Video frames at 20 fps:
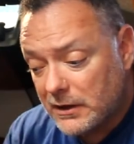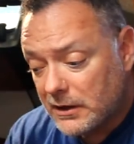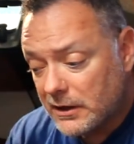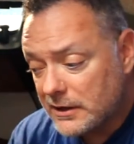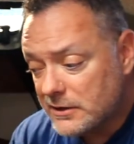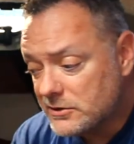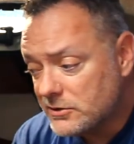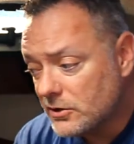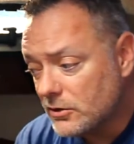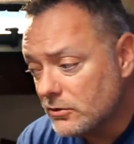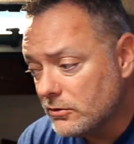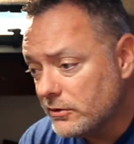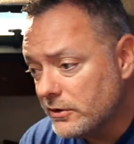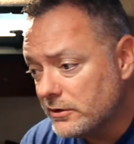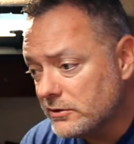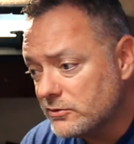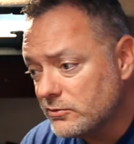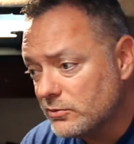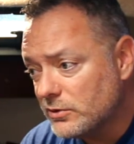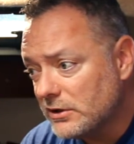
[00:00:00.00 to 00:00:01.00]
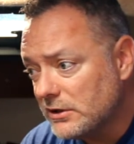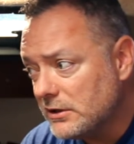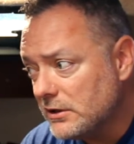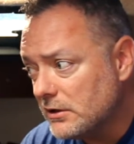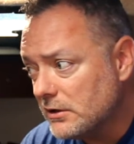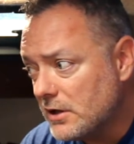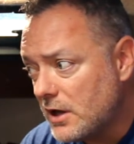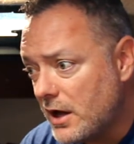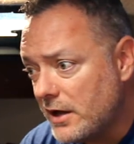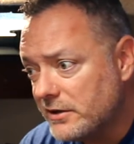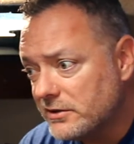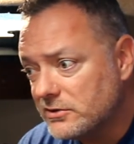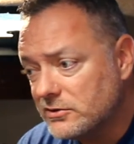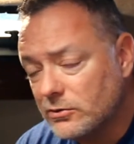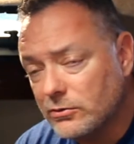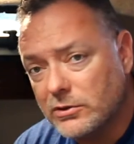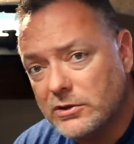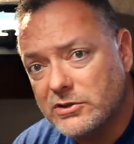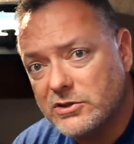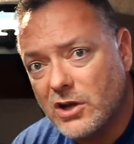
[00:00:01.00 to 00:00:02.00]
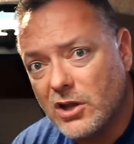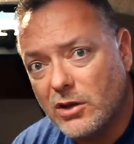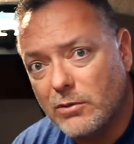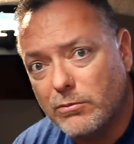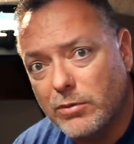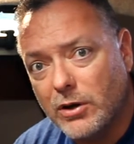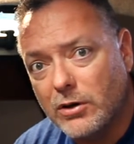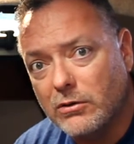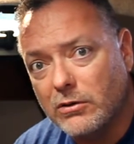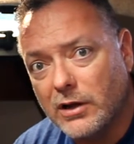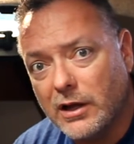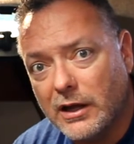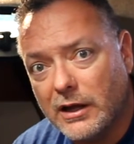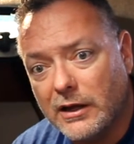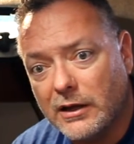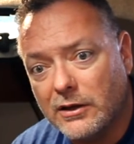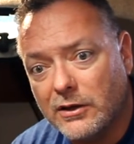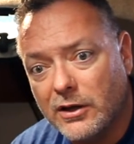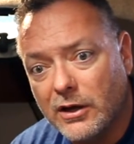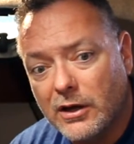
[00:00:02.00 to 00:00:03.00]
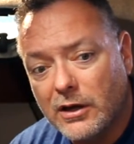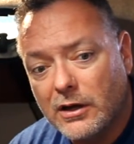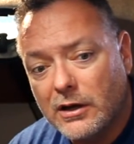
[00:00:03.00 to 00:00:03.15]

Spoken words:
And so there's really a lot of storage on the boat, and,